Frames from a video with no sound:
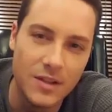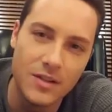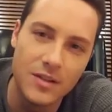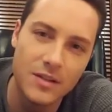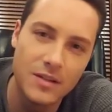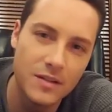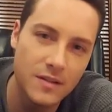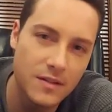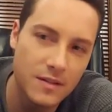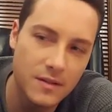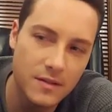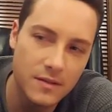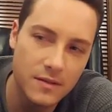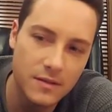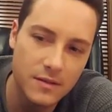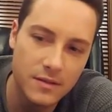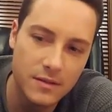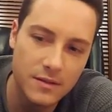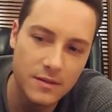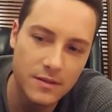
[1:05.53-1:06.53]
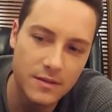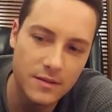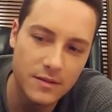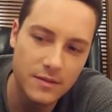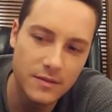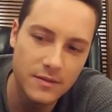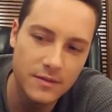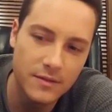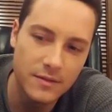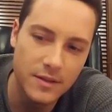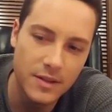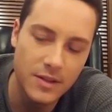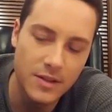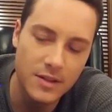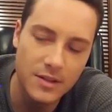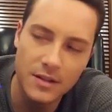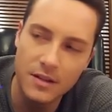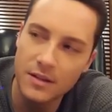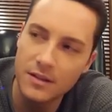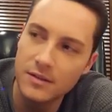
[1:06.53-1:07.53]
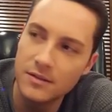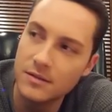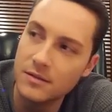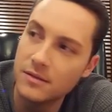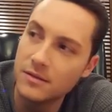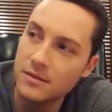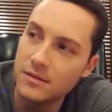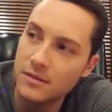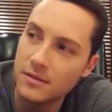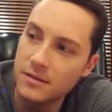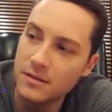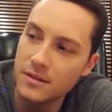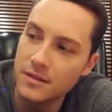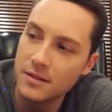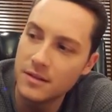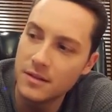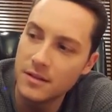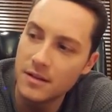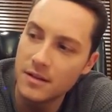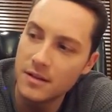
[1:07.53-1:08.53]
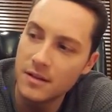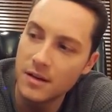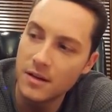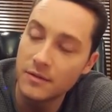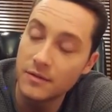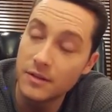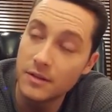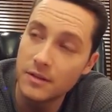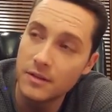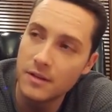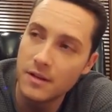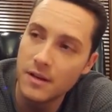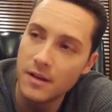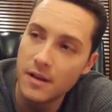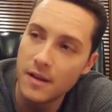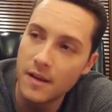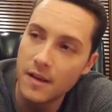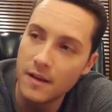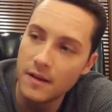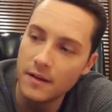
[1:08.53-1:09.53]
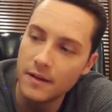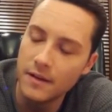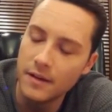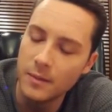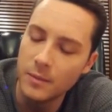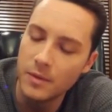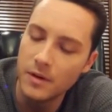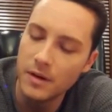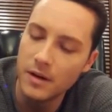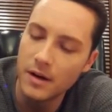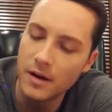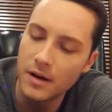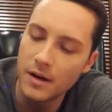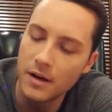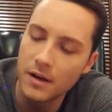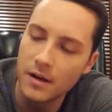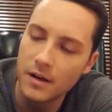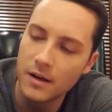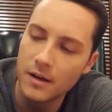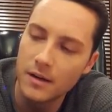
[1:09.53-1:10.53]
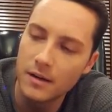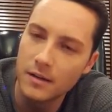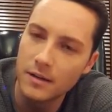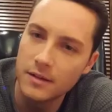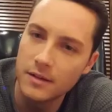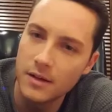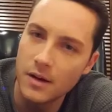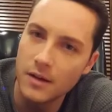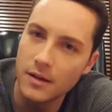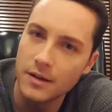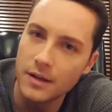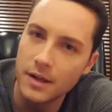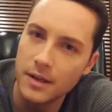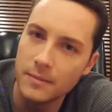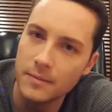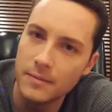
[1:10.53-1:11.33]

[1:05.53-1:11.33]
Just very slow, thoughtful, deep and dark, all the